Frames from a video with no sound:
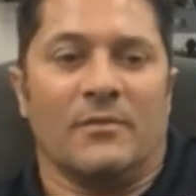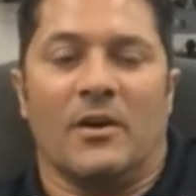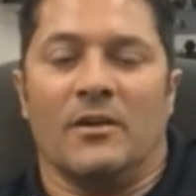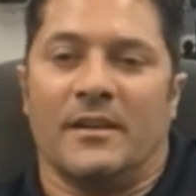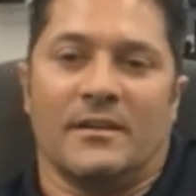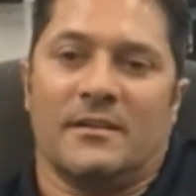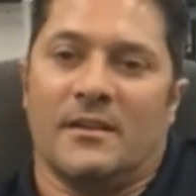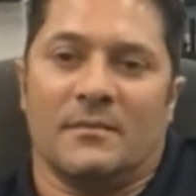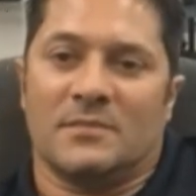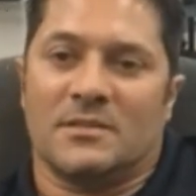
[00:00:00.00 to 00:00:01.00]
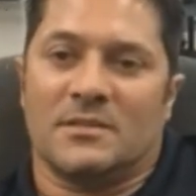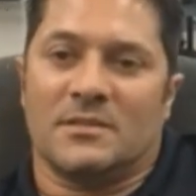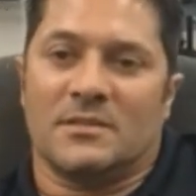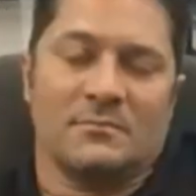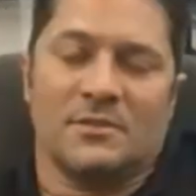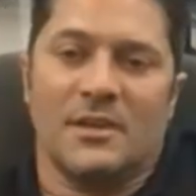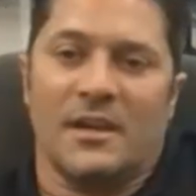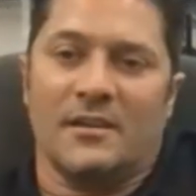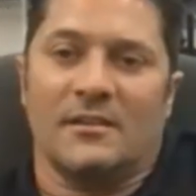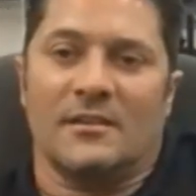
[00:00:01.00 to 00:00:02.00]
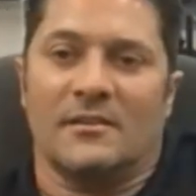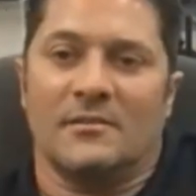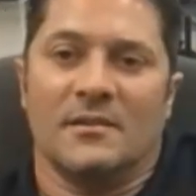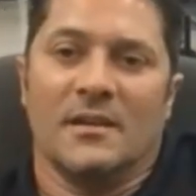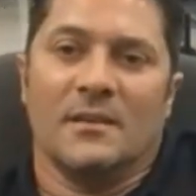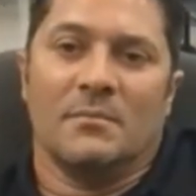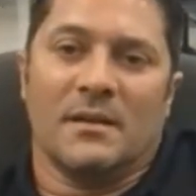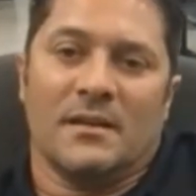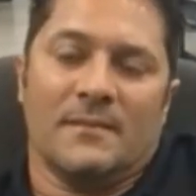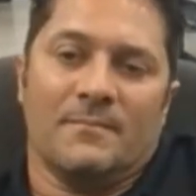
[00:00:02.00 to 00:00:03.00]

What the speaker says: We've all done dumb shit, But